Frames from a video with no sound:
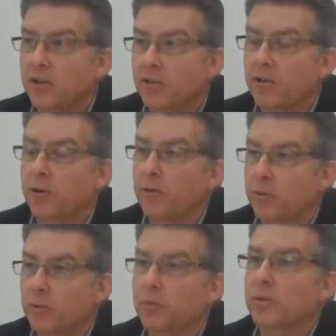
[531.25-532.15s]
So
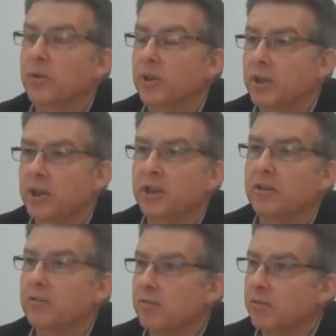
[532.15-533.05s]
again,
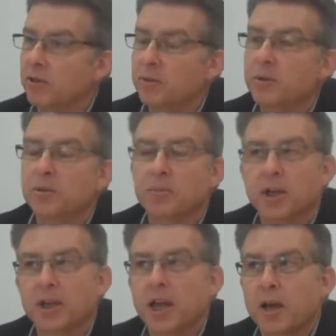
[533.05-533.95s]
a limited
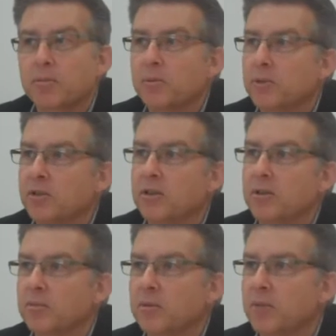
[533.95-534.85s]
amount of capital means a
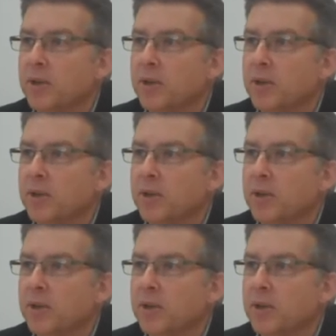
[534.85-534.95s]
limited